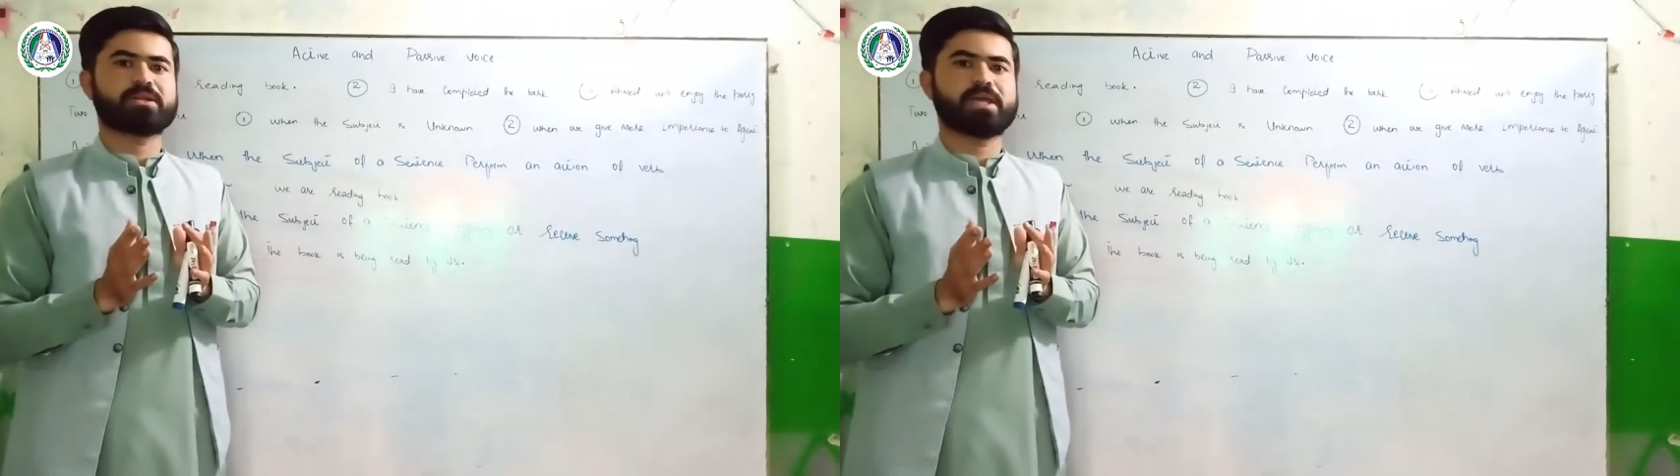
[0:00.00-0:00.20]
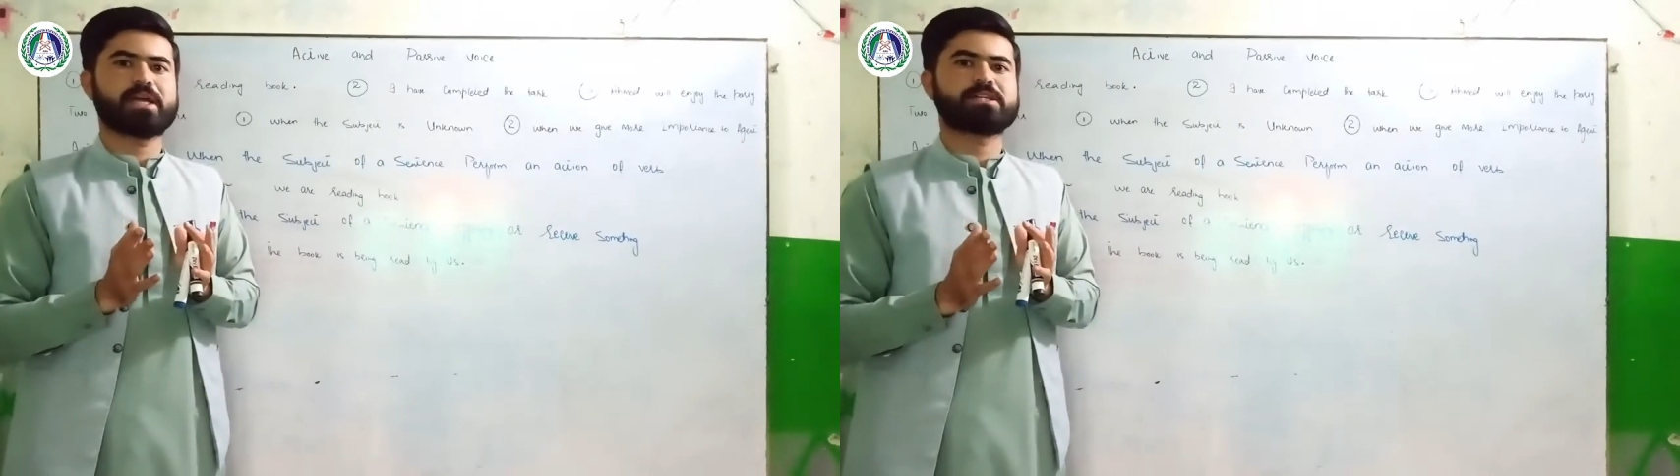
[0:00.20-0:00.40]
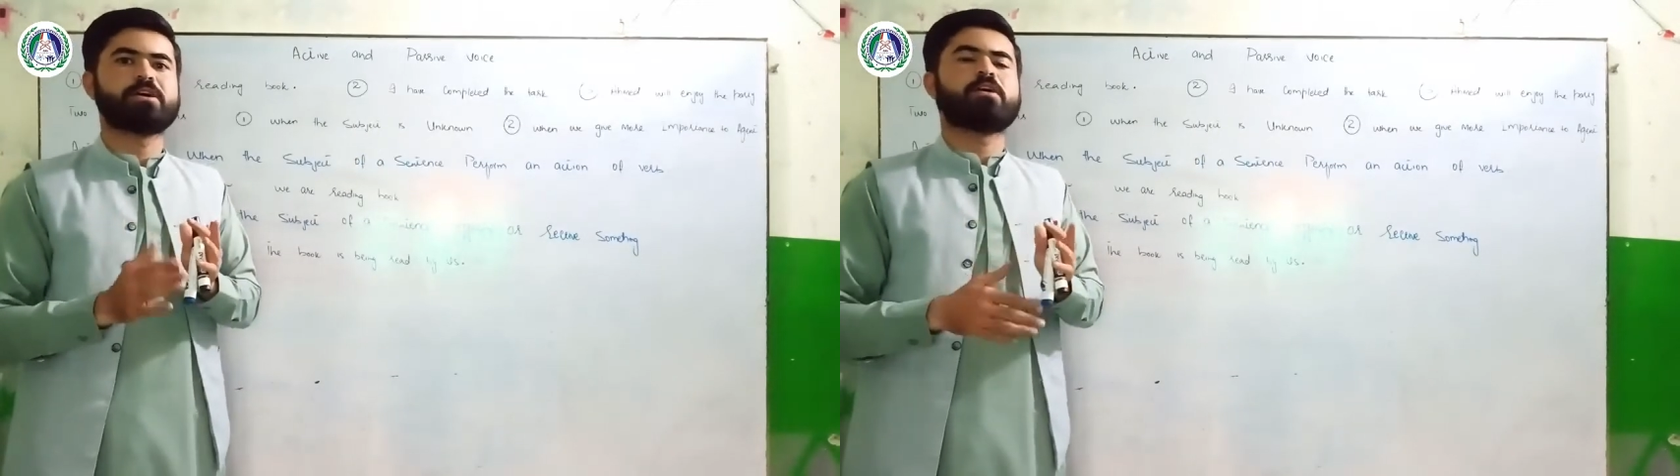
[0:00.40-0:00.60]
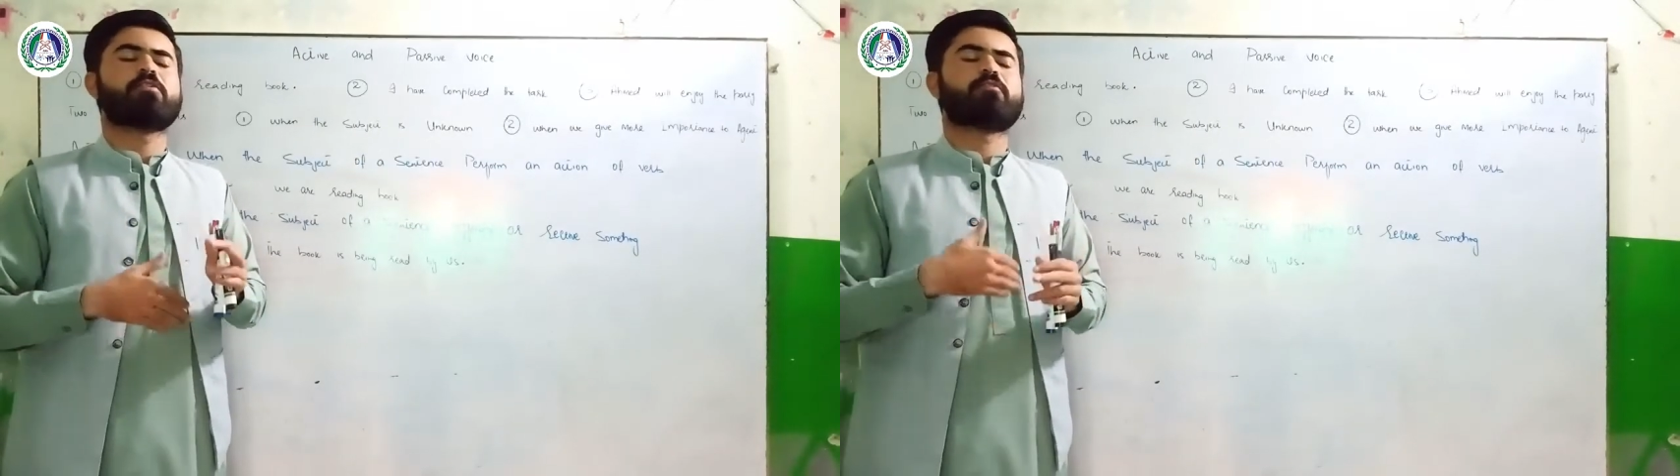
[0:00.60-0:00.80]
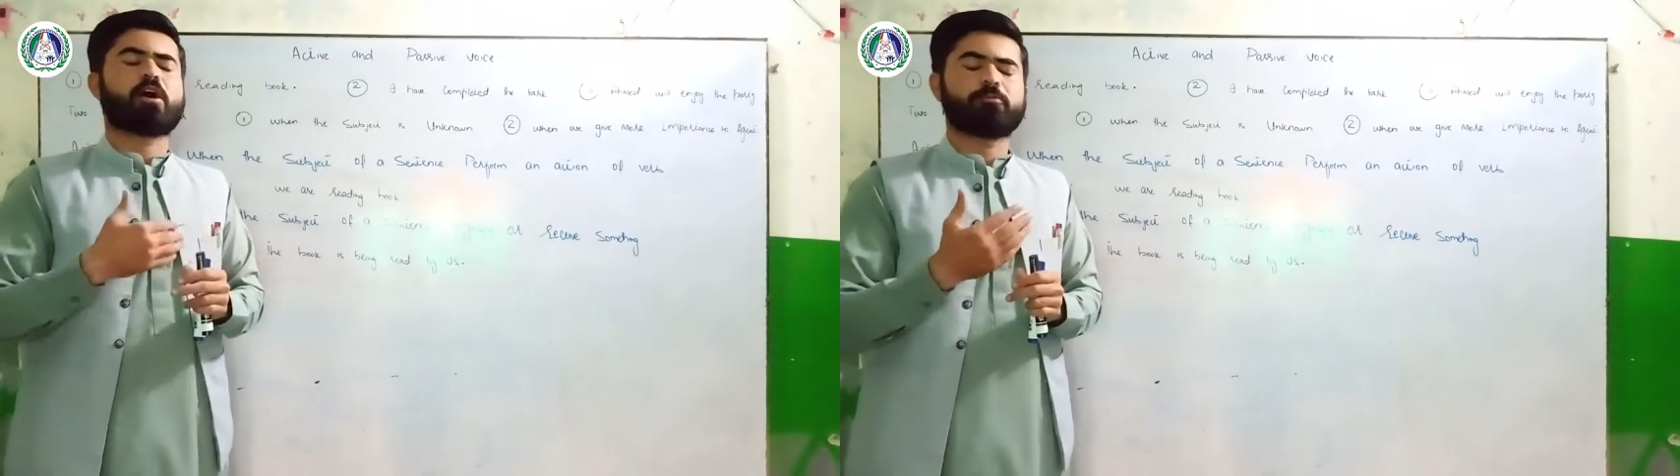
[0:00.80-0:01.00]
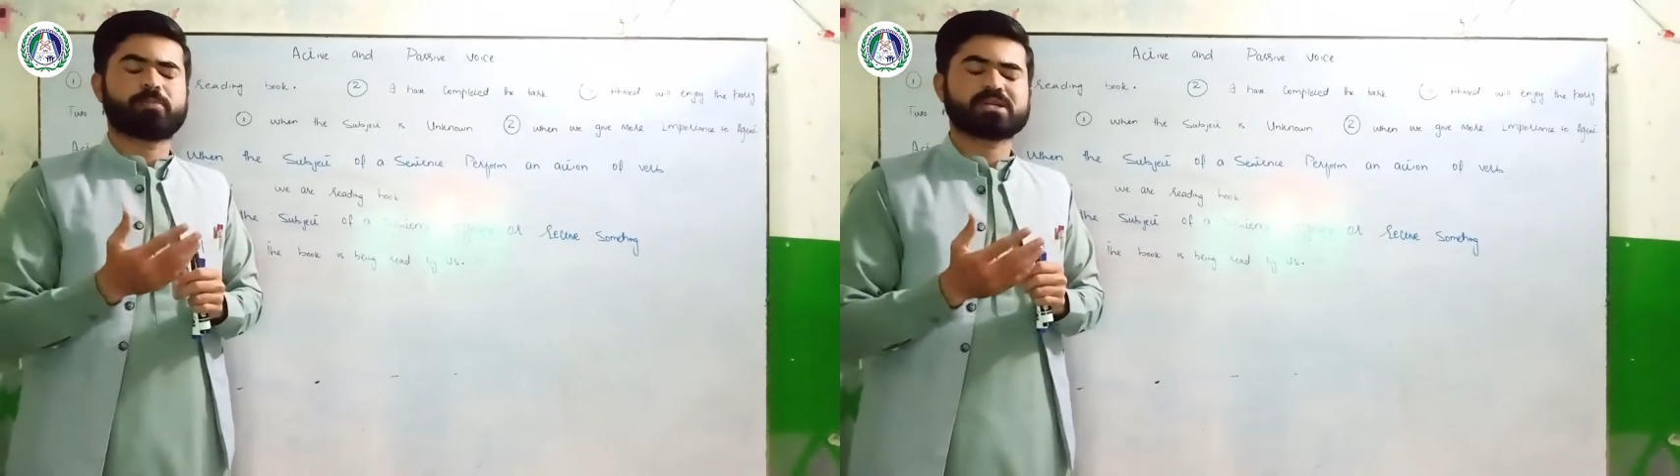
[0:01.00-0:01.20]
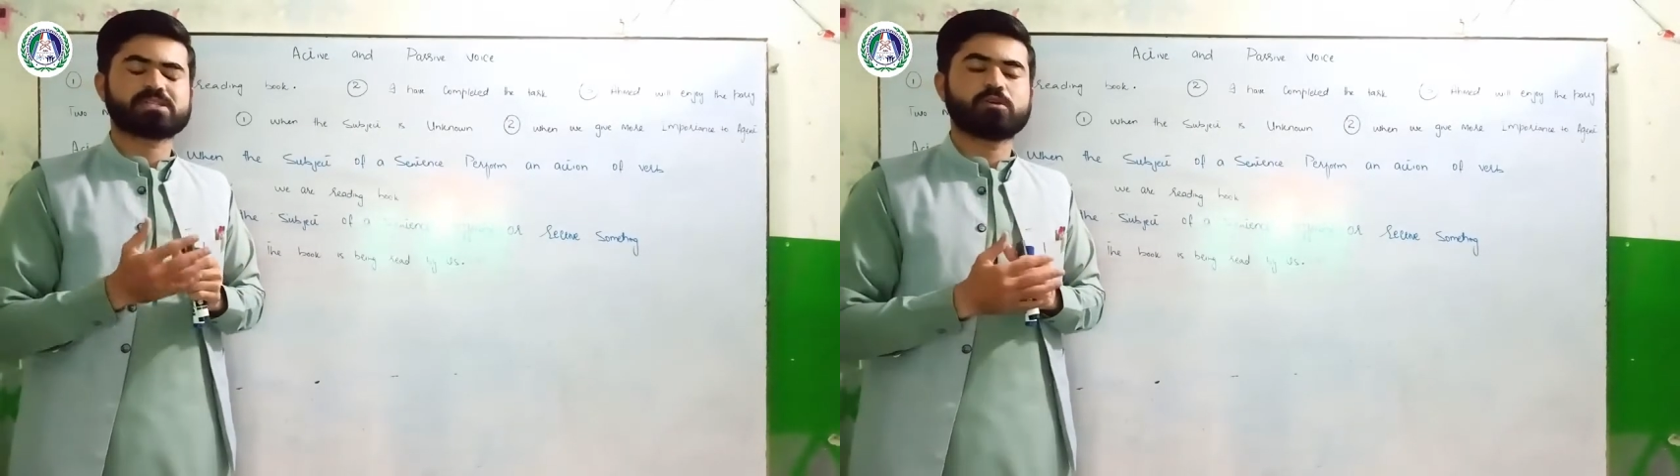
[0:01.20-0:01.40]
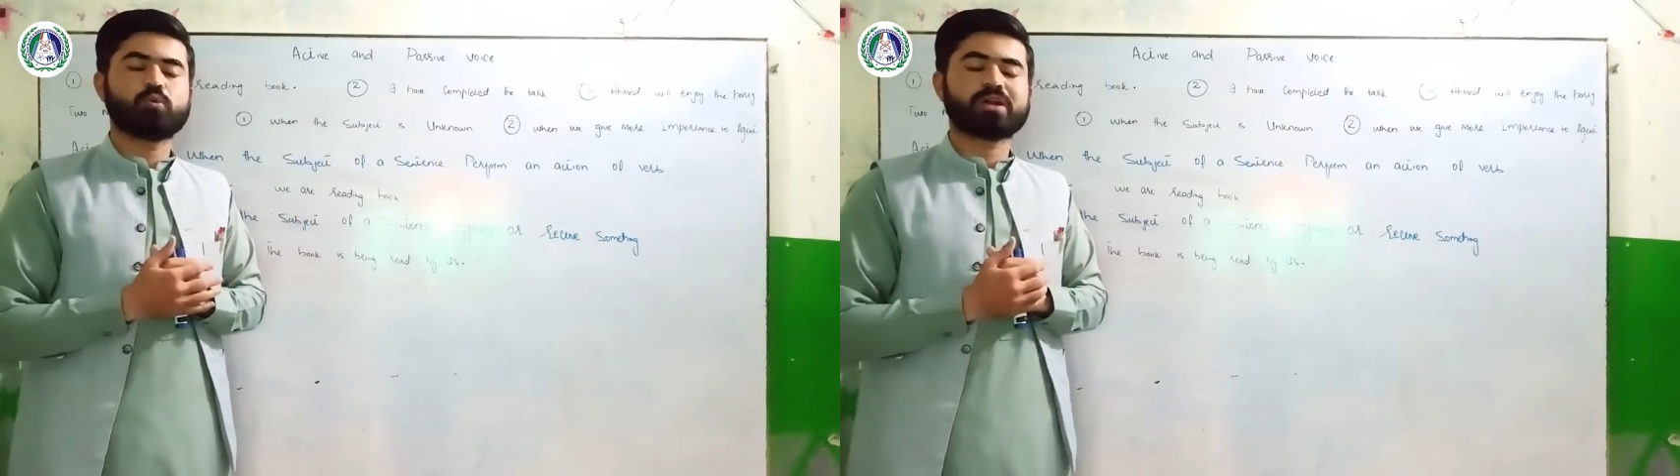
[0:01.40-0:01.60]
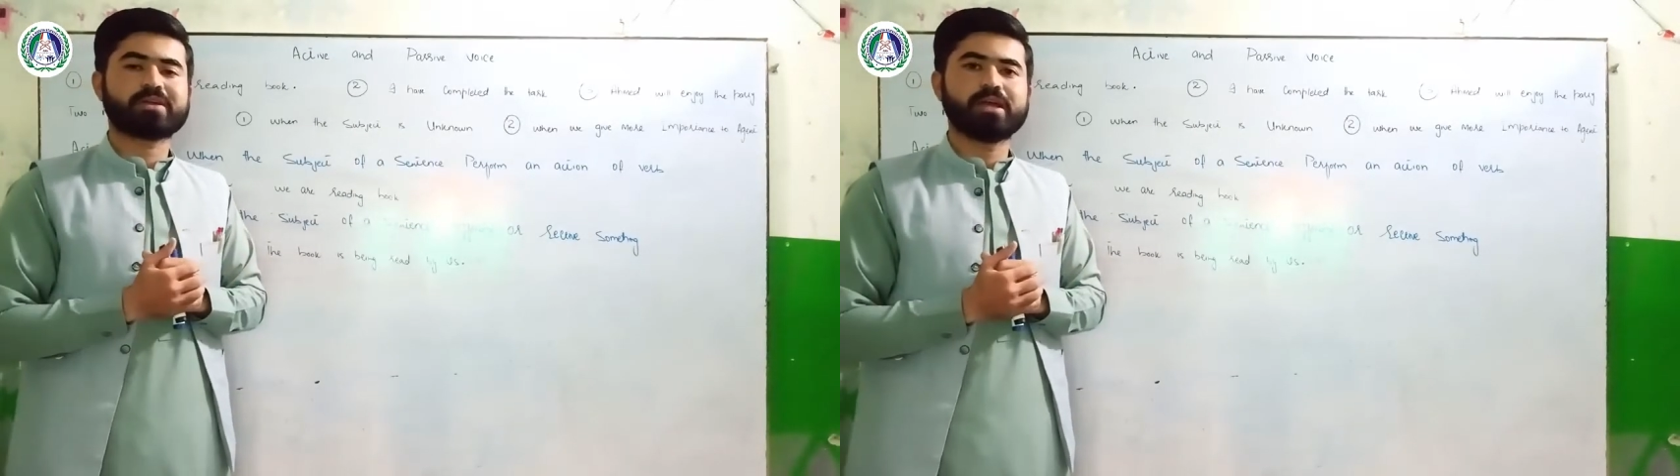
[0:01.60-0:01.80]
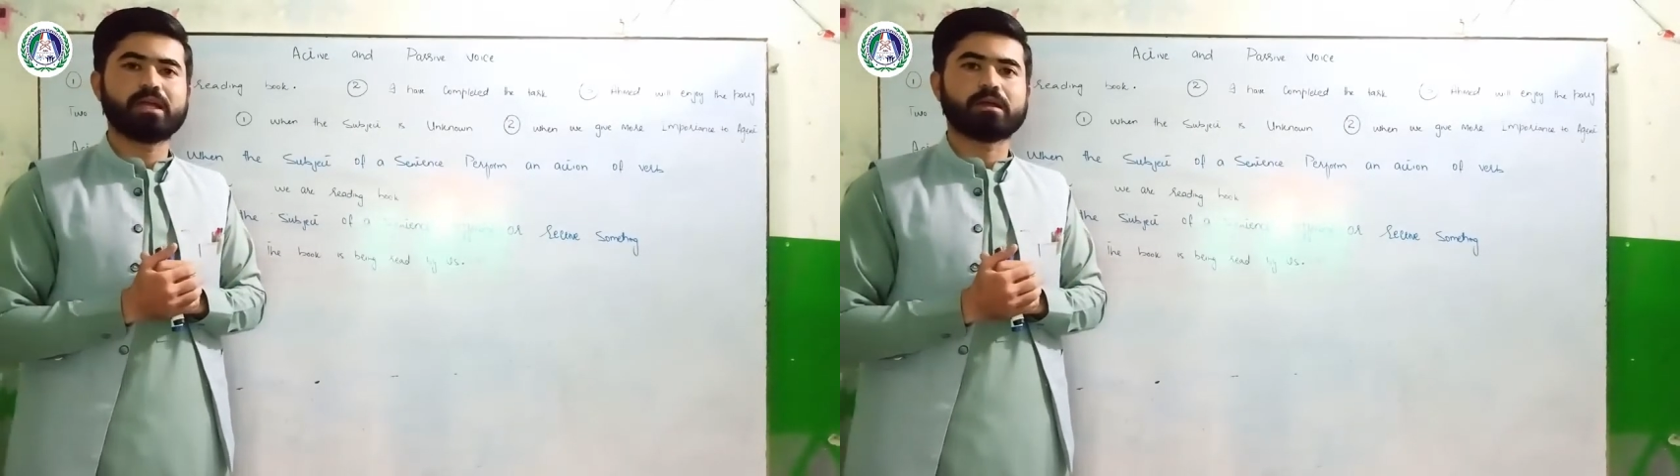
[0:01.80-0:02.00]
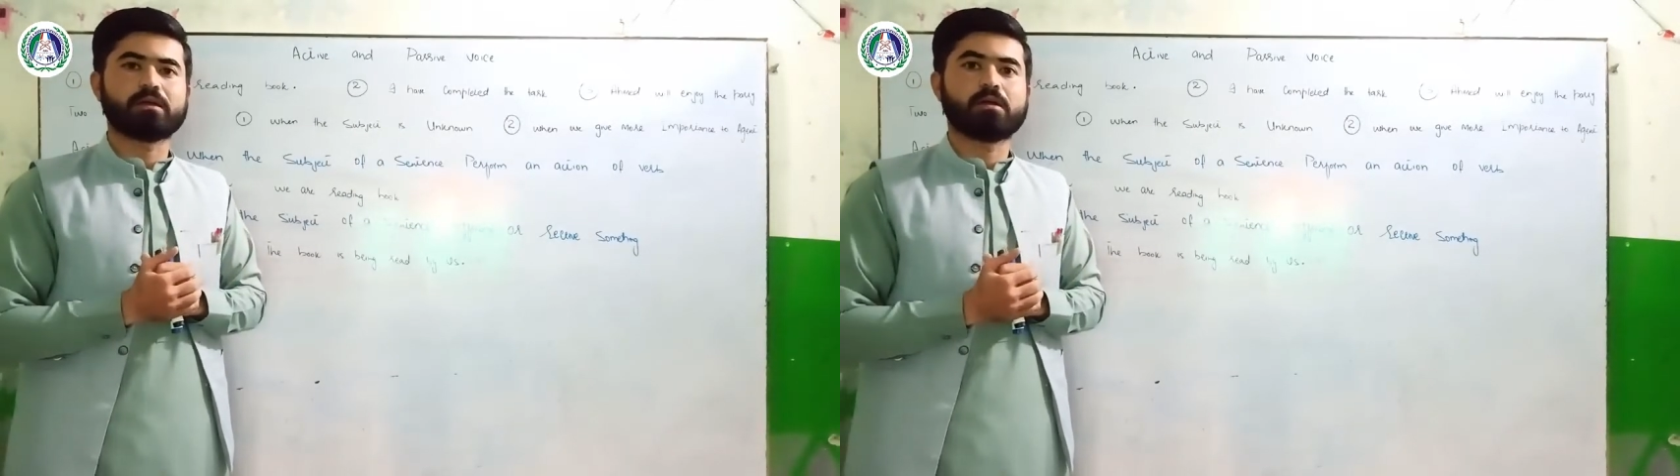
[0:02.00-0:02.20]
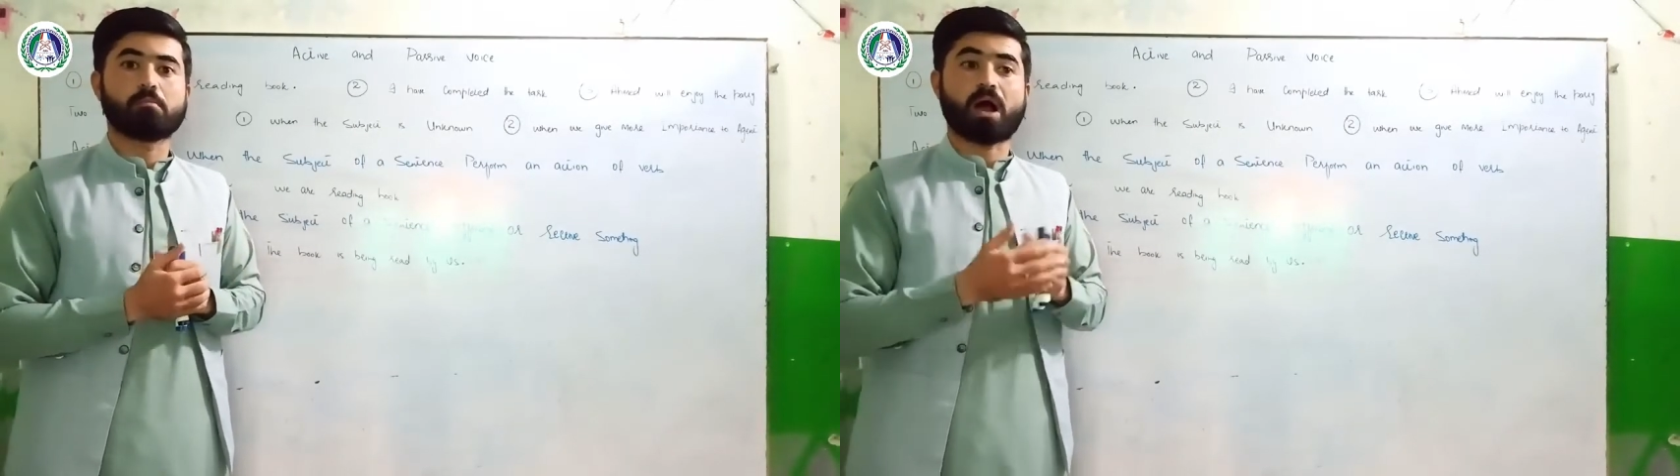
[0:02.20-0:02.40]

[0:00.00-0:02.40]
that 5 persons were killed?